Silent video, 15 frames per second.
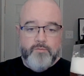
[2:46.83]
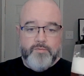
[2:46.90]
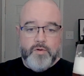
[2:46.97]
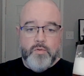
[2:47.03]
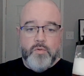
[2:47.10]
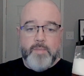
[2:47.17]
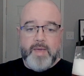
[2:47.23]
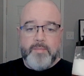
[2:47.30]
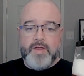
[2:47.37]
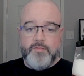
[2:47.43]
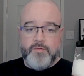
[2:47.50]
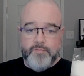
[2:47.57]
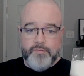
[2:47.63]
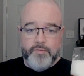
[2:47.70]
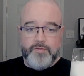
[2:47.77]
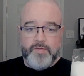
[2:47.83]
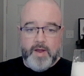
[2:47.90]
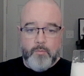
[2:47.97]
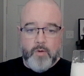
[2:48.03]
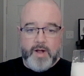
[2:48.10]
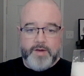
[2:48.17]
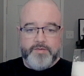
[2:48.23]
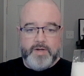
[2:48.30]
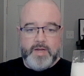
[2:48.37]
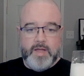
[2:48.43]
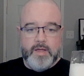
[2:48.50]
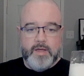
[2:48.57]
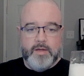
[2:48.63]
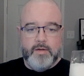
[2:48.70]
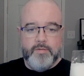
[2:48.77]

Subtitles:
of you who maybe it's your first time watching,